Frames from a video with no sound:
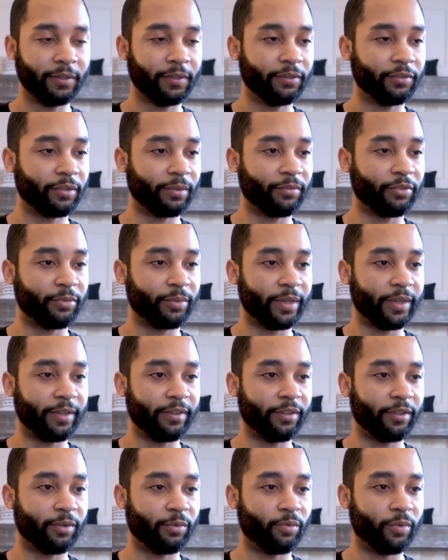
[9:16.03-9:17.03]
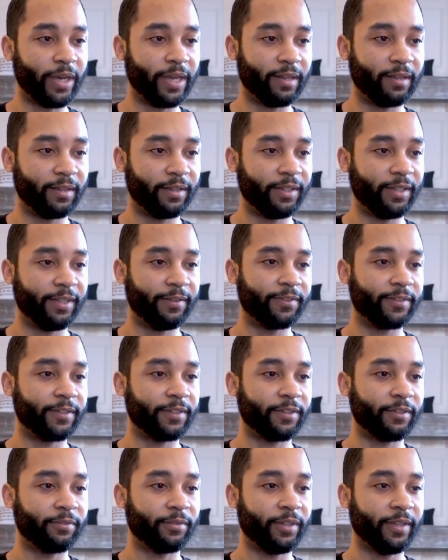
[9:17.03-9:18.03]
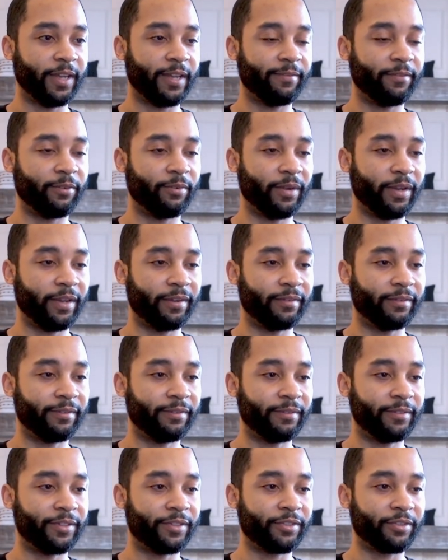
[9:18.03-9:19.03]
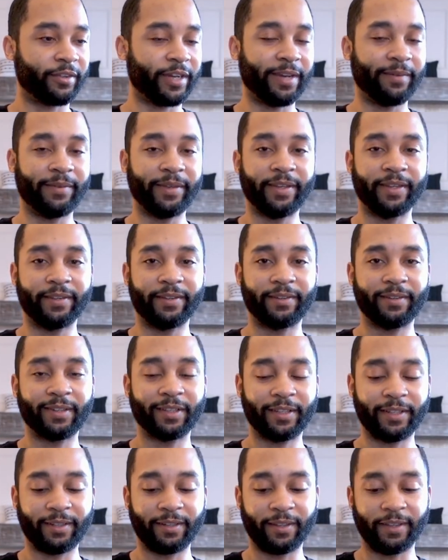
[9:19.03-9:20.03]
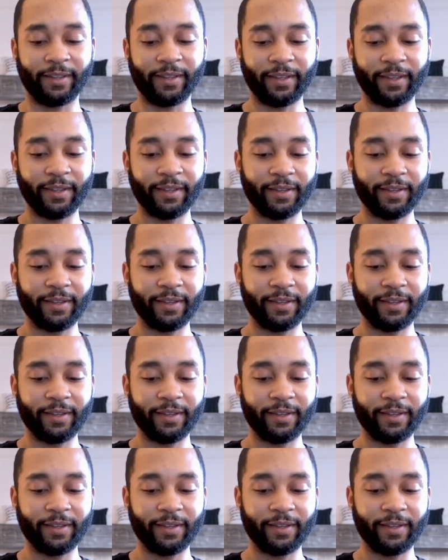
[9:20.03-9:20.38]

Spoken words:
So I'm smelling the wet leaves. I don't really have a way of describing it cleanly.